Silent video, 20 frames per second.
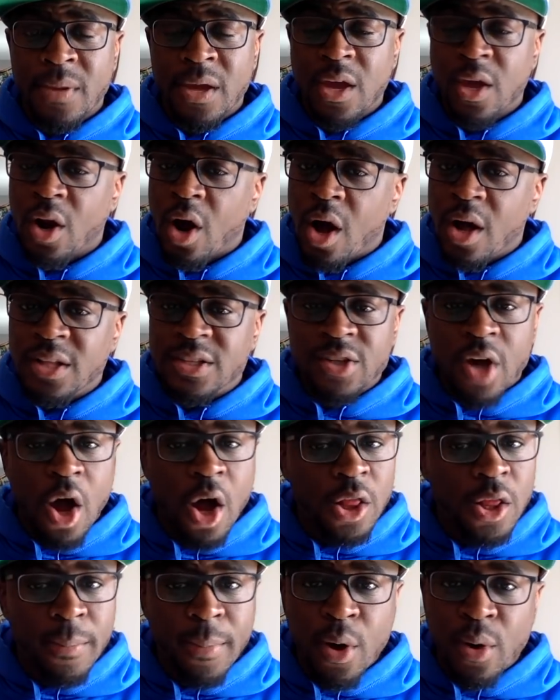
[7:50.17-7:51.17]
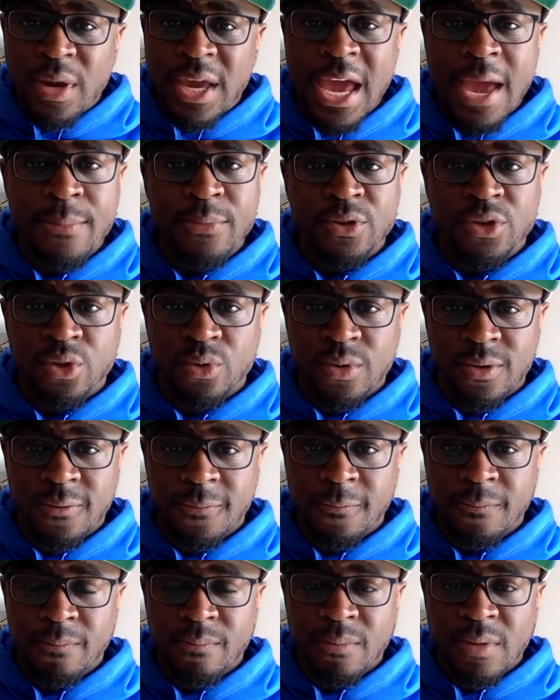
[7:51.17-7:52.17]
It's all about chemistry.
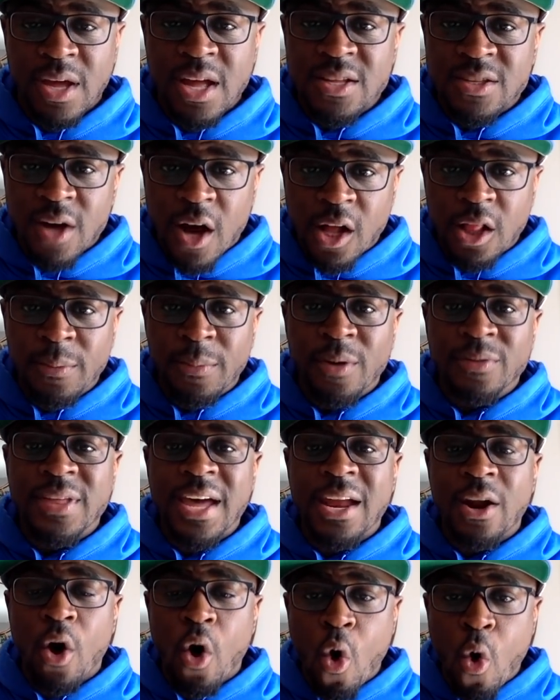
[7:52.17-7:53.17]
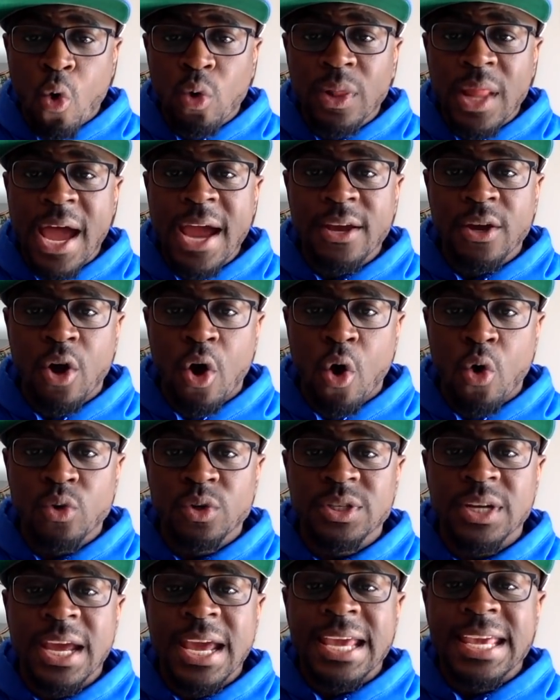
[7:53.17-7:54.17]
It's all about that O-line
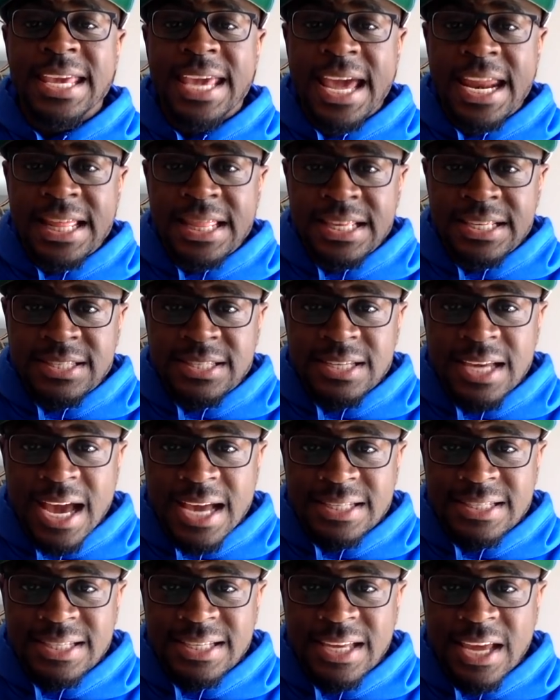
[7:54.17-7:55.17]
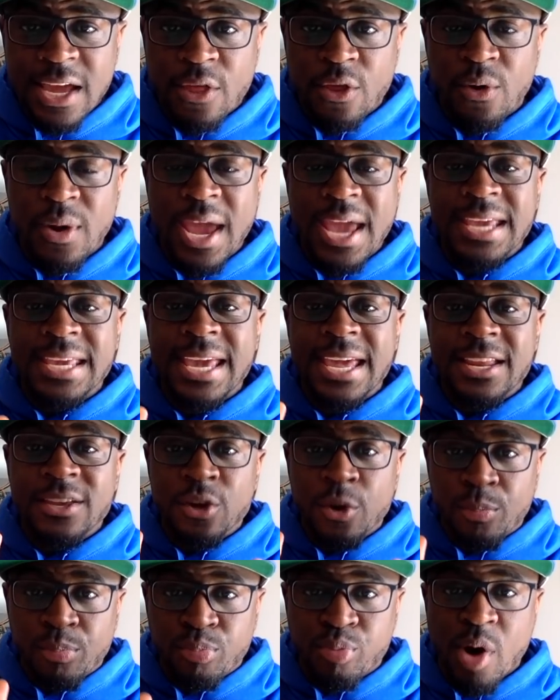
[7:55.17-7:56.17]
coach getting these two guys together and getting
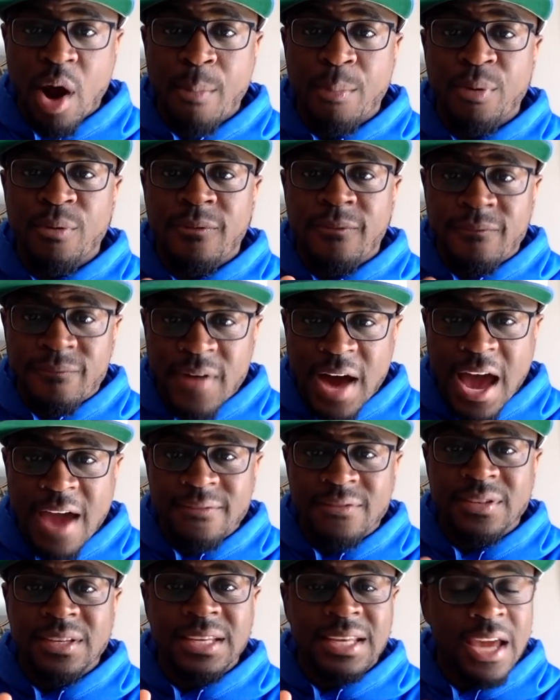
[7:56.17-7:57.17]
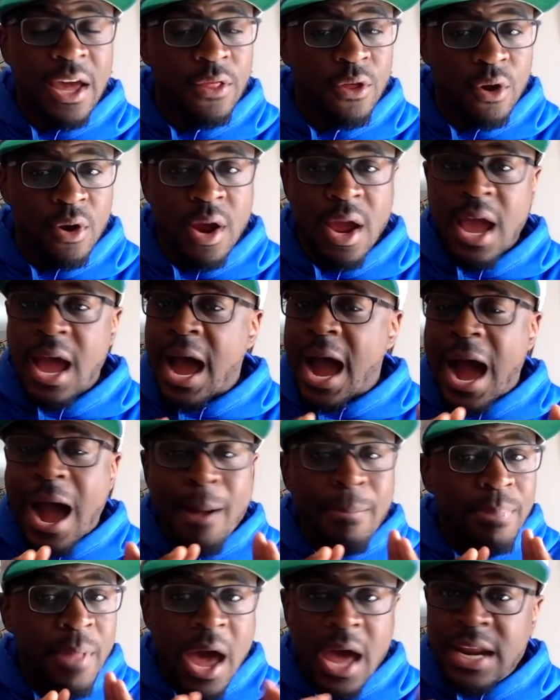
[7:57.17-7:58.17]
your proper five together.
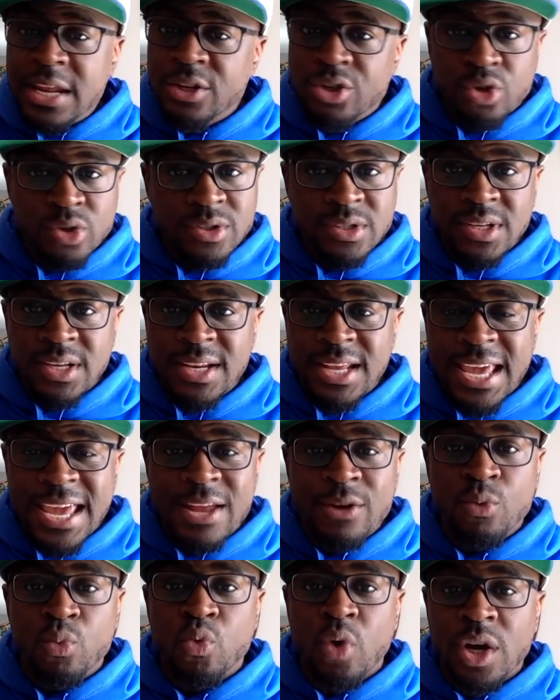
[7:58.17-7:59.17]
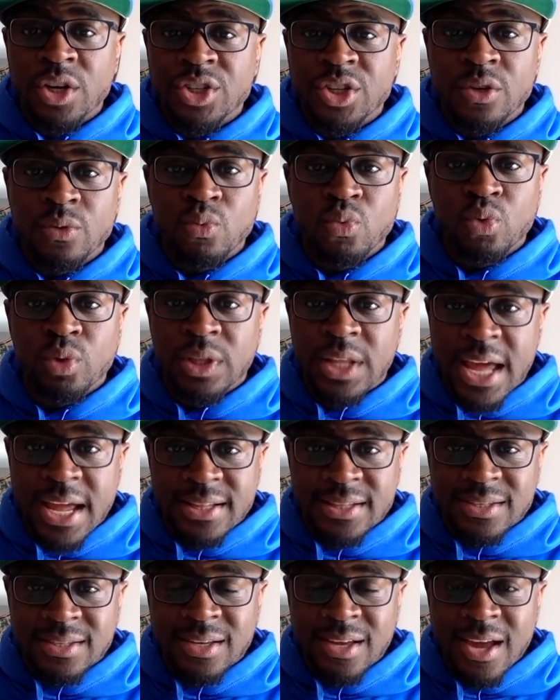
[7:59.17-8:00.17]
I'm not interested in Russian
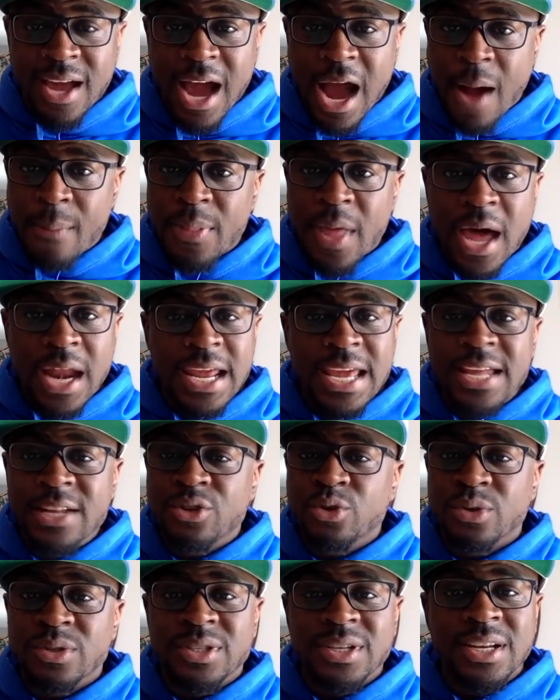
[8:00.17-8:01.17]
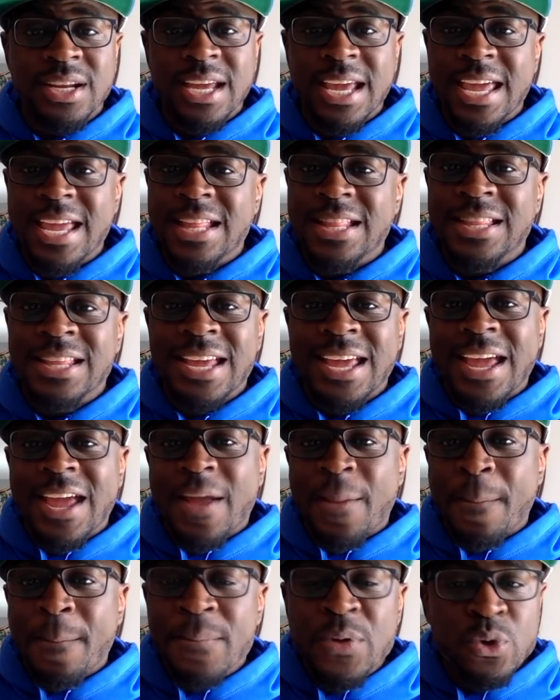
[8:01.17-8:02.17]
roulette. I'm not interested in
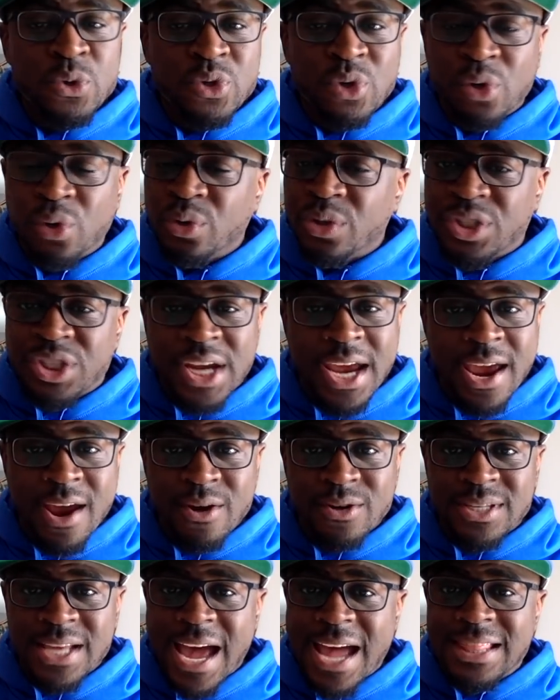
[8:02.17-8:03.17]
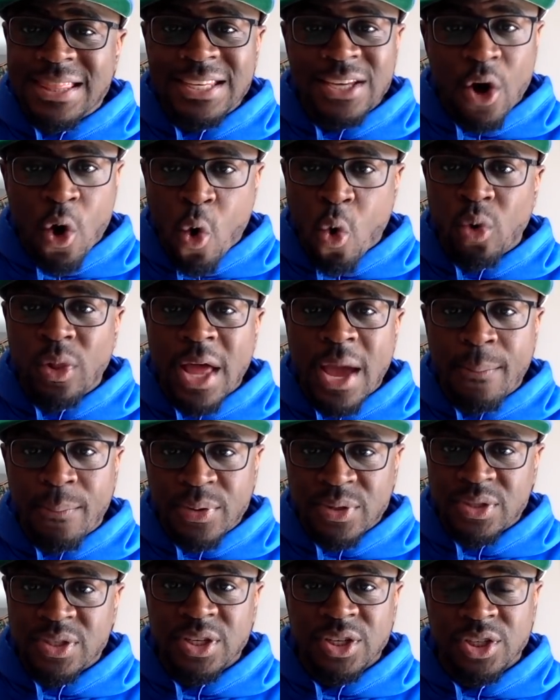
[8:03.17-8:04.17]
musical chairs at the O-line
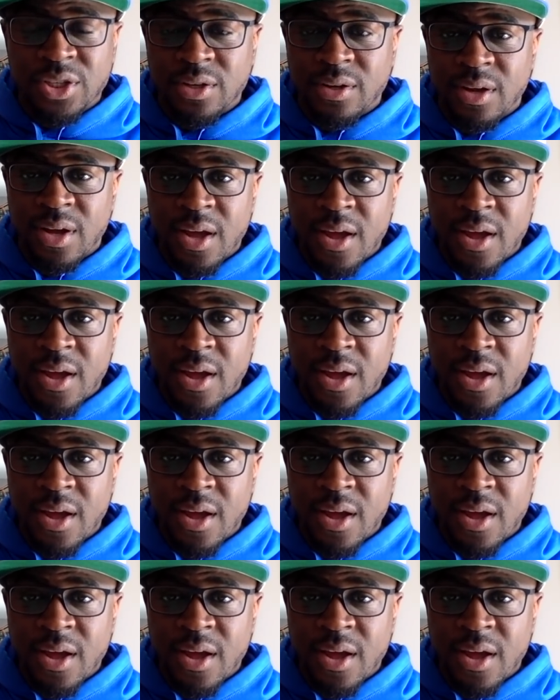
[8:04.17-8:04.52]
position.